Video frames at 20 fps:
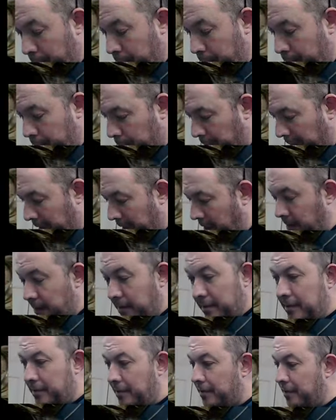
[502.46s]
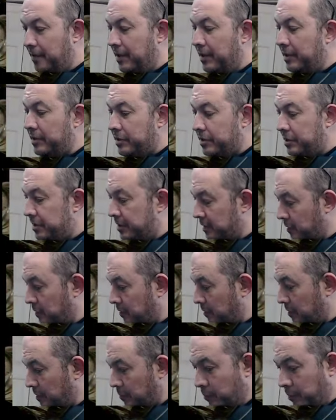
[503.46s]
But this,
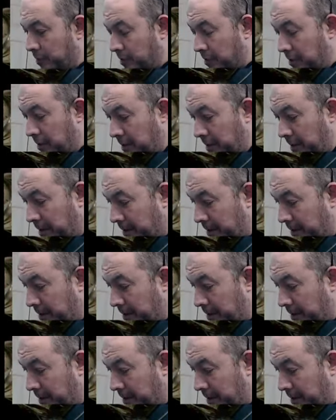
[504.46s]
with the